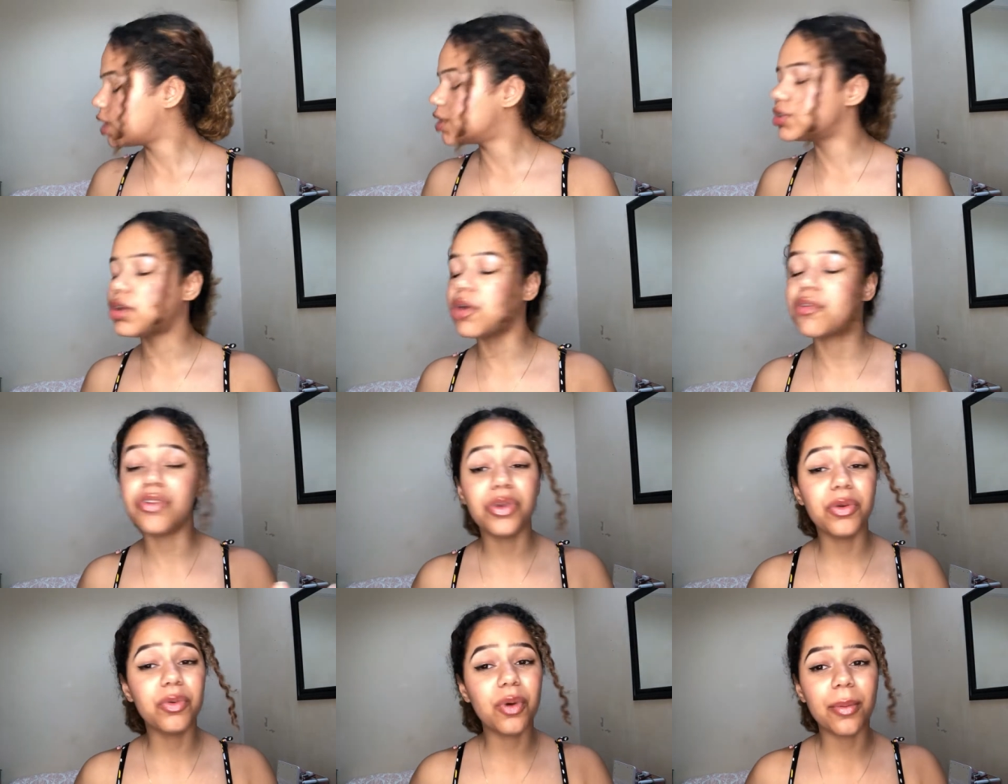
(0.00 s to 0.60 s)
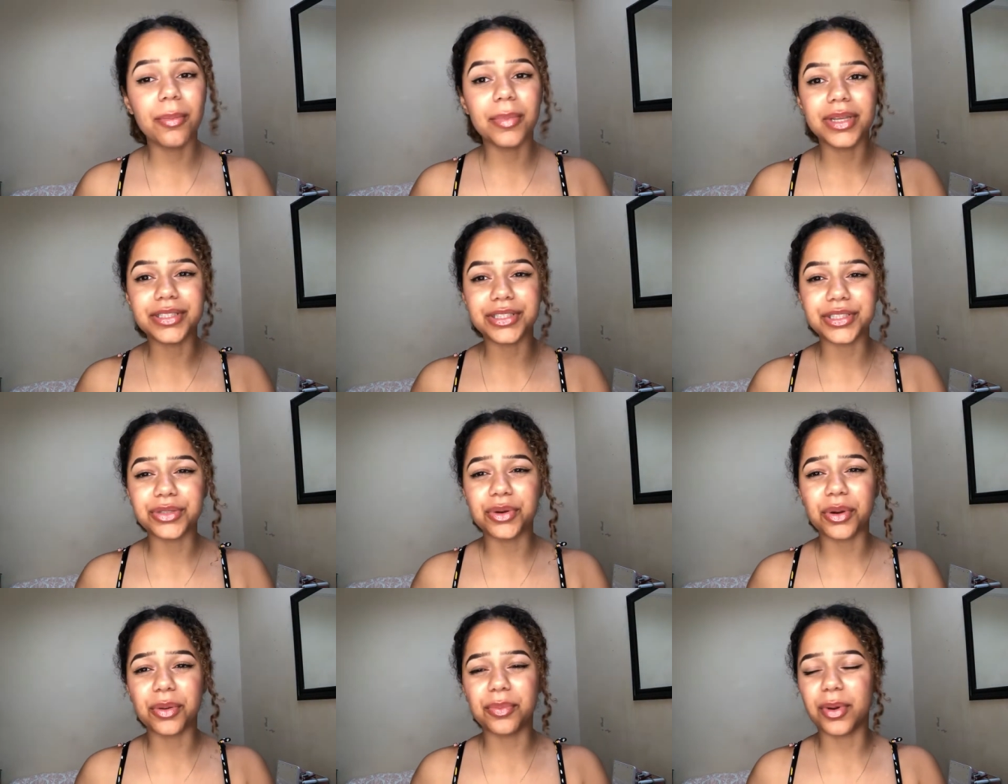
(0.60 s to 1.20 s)
So if you want me to
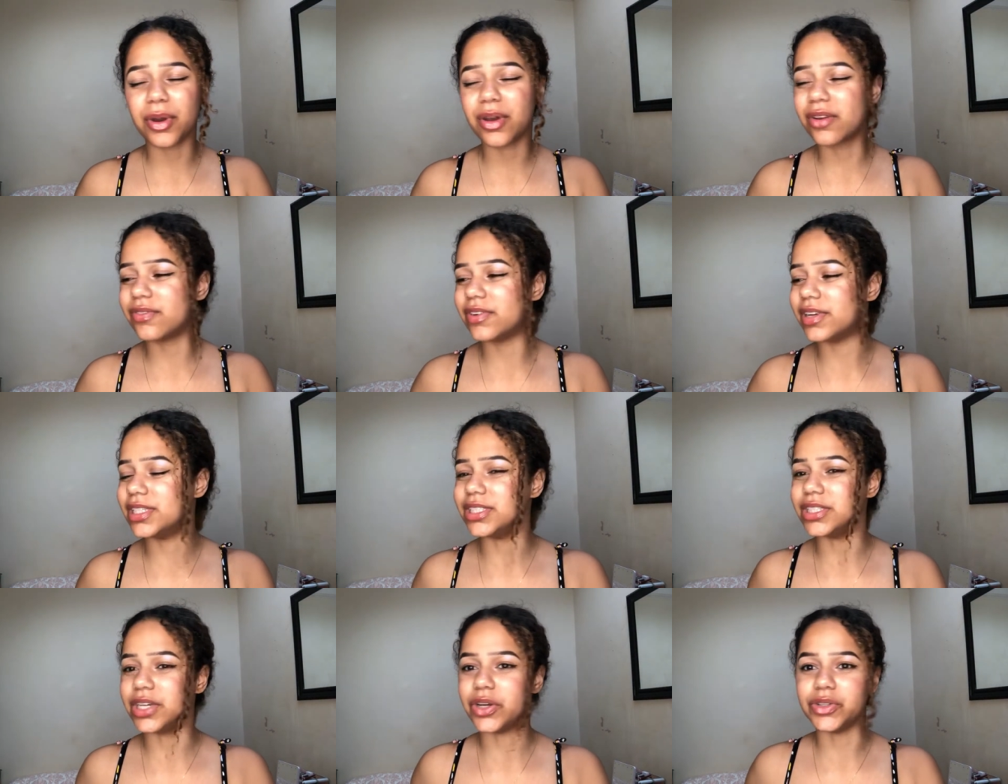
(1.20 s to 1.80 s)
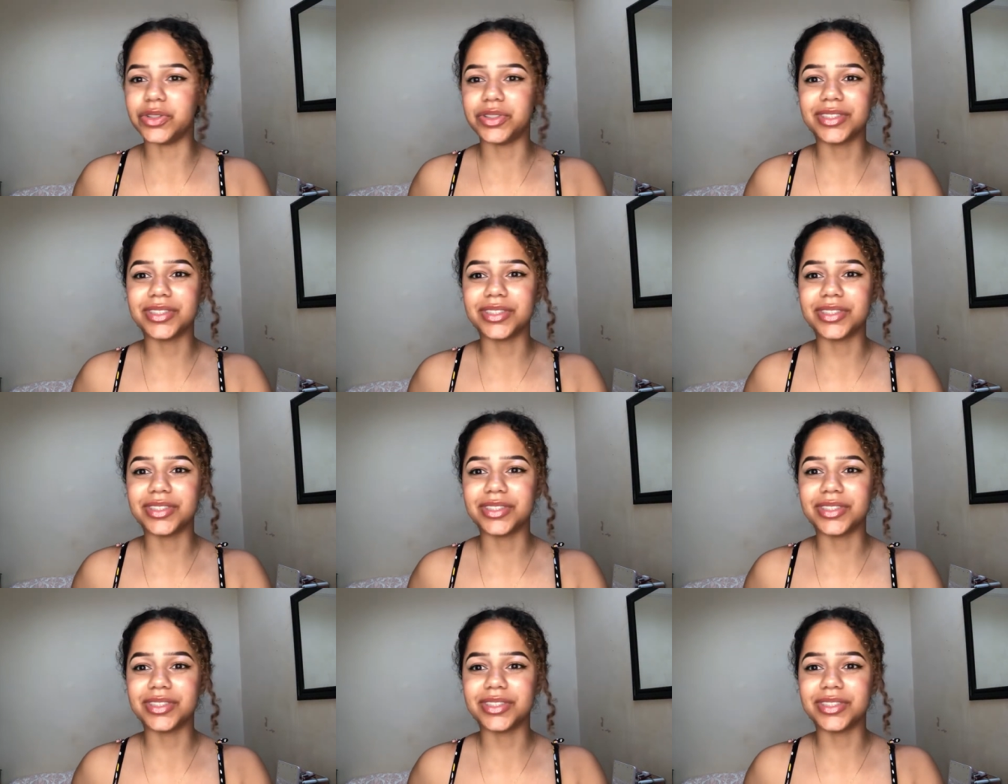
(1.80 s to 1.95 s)
do a book video,